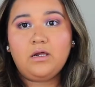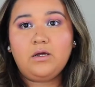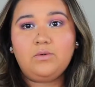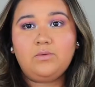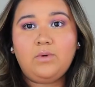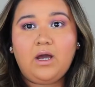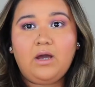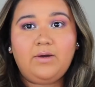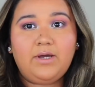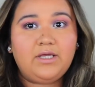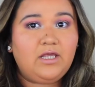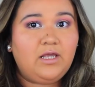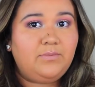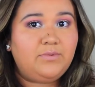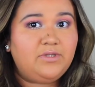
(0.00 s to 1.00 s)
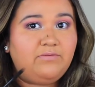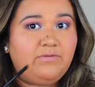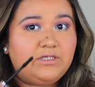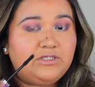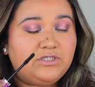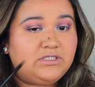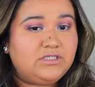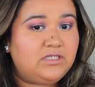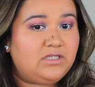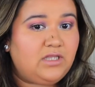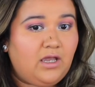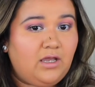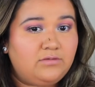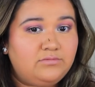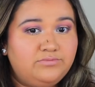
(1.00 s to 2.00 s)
Wow, I can't believe I just did that.